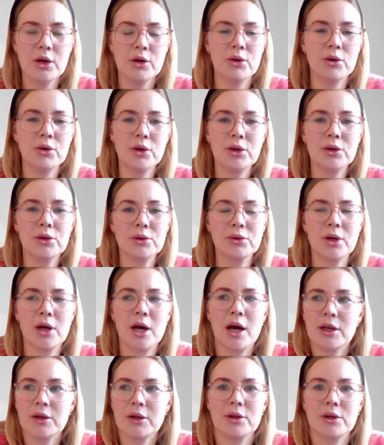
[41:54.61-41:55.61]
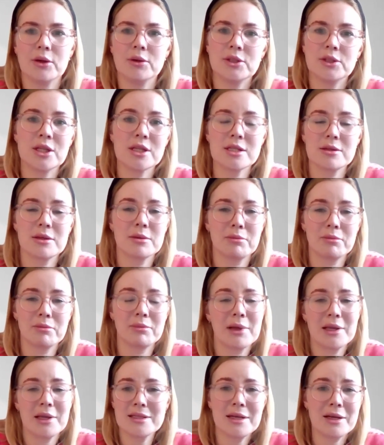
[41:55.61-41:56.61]
or who, I don't know, just
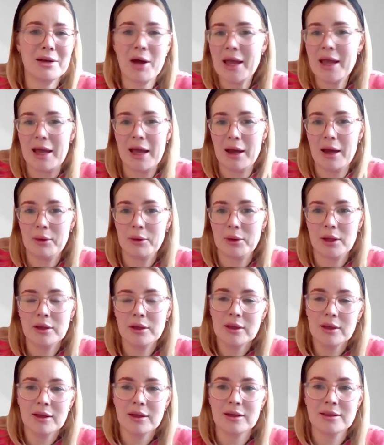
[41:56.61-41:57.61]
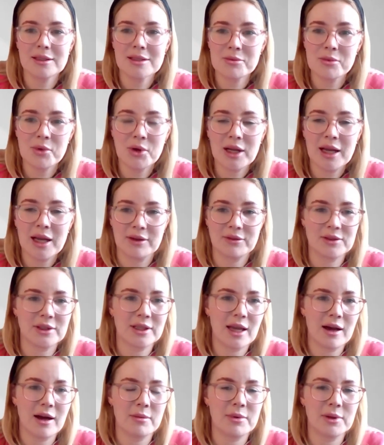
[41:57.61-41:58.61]
is a night owl and doesn't want to have to
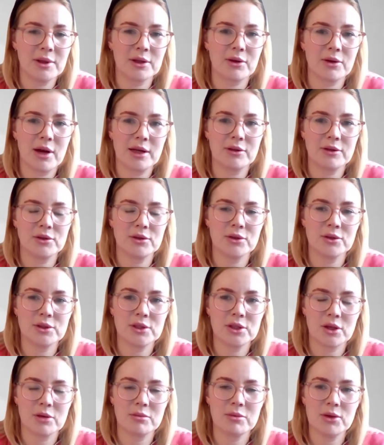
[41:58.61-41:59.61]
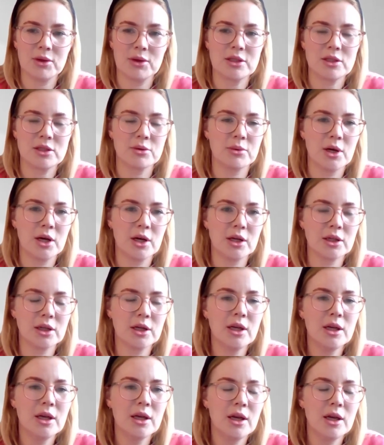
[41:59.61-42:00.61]
get up at the crack of dawn to commute into work.
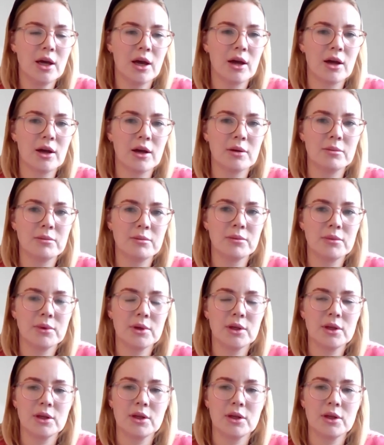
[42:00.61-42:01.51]
What